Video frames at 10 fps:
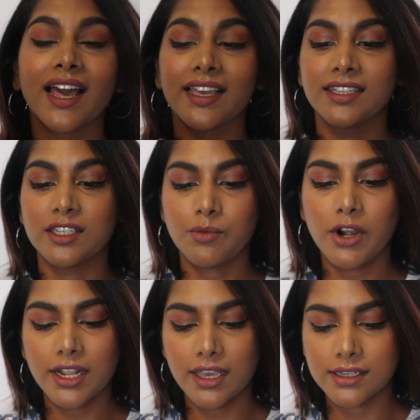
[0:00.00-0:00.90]
like these
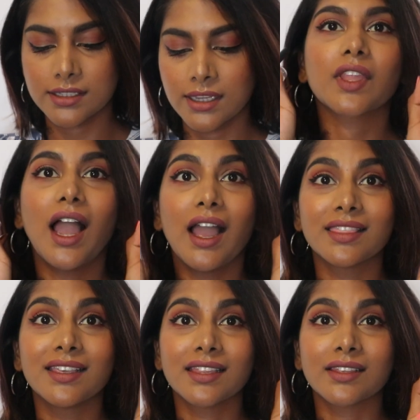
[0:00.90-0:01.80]
products. I
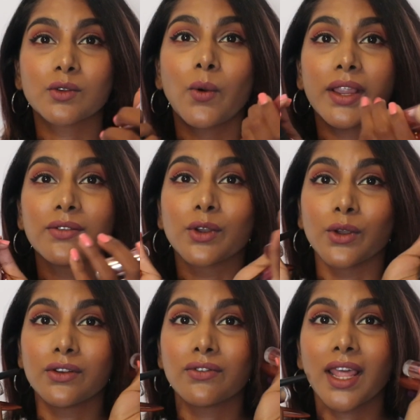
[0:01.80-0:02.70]
think they're quite
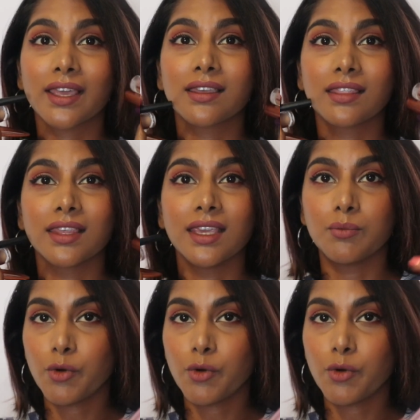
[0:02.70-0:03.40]
good for like the